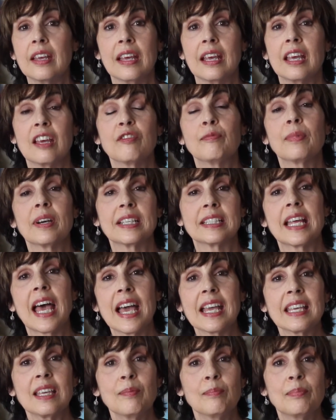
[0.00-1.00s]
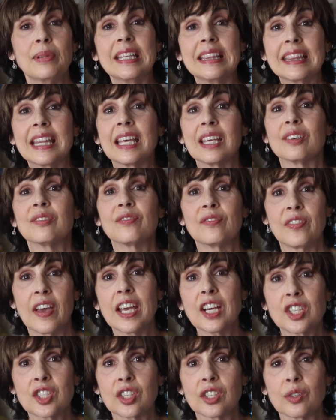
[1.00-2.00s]
If my dad can beat the
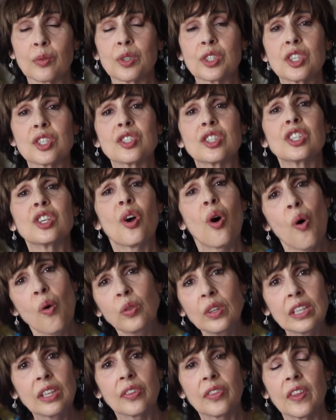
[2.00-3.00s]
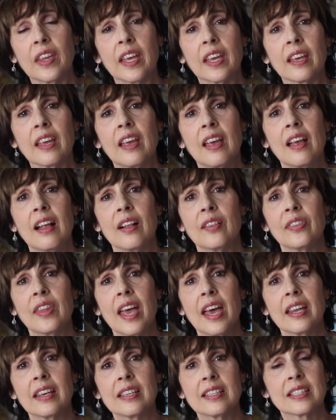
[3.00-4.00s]
infection, which is the only thing
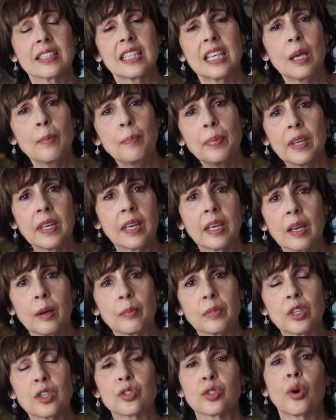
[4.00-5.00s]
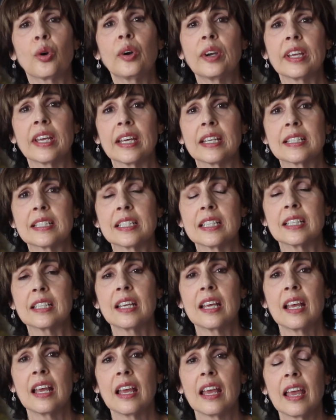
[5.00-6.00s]
that is keeping him disoriented
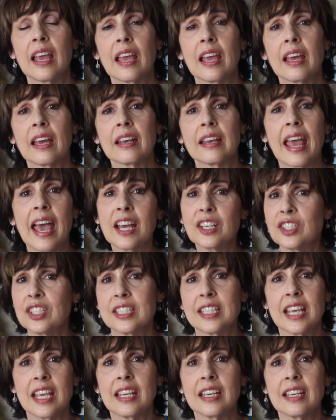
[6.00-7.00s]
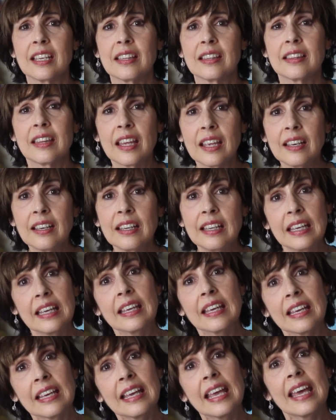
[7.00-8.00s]
and agitated, then he
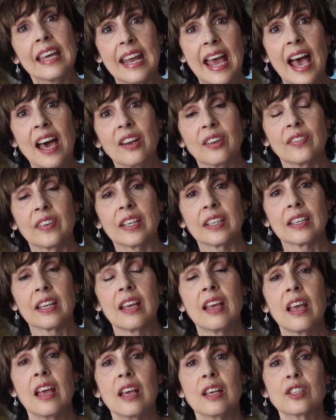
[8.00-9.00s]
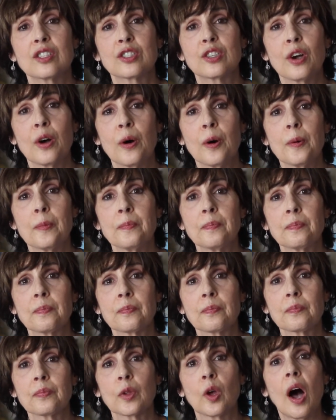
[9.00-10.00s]
can get out of it. So
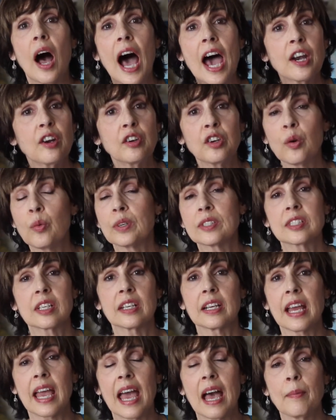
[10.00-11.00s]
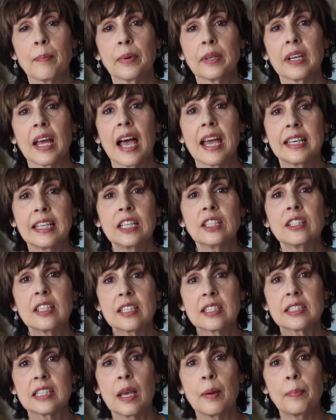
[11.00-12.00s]
I don't know what's going to happen. I need to
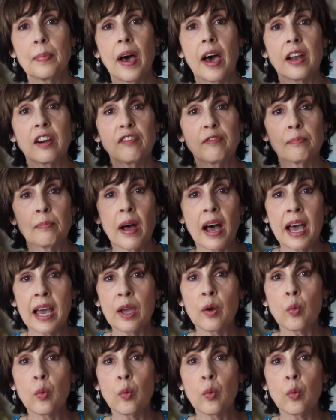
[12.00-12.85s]
step out of my